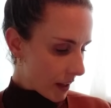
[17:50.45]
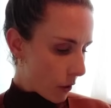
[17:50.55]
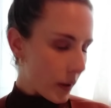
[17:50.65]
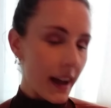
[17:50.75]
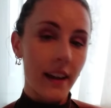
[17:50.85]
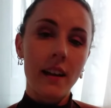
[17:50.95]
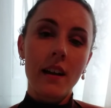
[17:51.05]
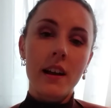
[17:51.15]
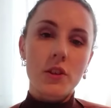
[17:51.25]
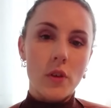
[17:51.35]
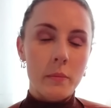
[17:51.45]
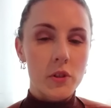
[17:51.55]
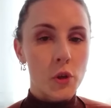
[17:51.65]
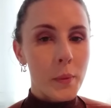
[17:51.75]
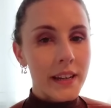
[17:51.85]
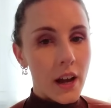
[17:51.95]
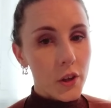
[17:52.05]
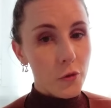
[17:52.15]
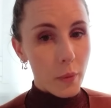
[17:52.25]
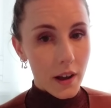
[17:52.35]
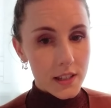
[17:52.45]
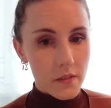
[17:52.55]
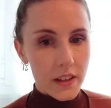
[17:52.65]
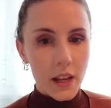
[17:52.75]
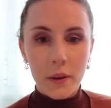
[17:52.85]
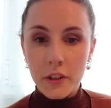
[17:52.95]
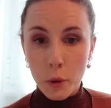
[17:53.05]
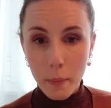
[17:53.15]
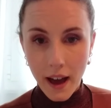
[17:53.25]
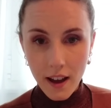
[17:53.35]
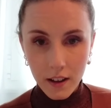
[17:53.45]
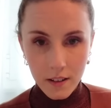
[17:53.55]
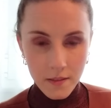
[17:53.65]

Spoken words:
Okay, so I'm assuming now you've paused the video and you're back.